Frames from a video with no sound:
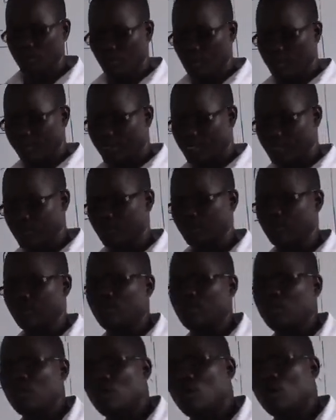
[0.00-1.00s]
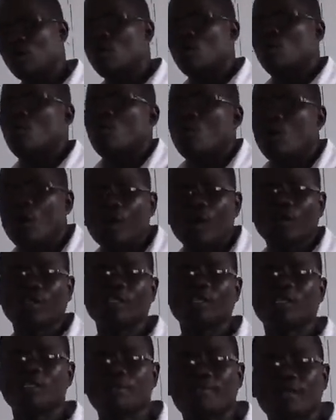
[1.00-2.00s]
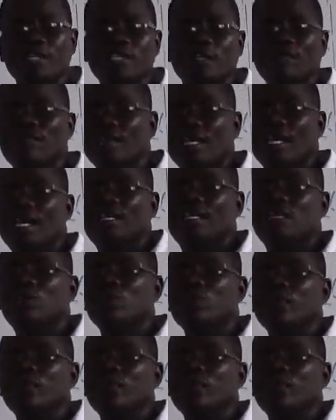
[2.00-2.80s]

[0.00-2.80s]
to a person, what specifically do